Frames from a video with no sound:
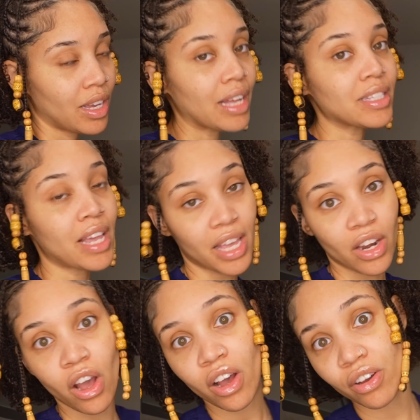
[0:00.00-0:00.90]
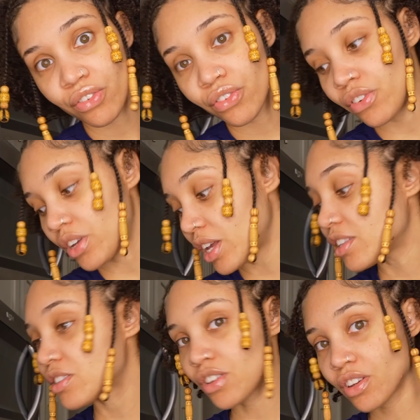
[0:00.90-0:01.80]
got taken off,
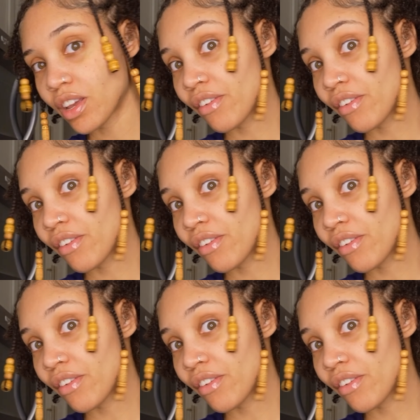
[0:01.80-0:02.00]
it took